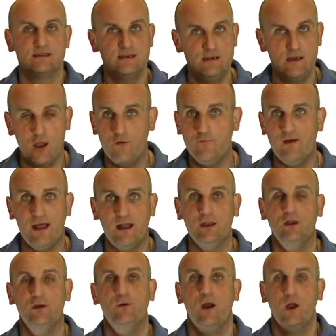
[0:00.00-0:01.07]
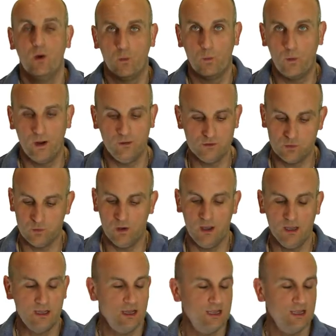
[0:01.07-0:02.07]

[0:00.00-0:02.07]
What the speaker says: No value won't work.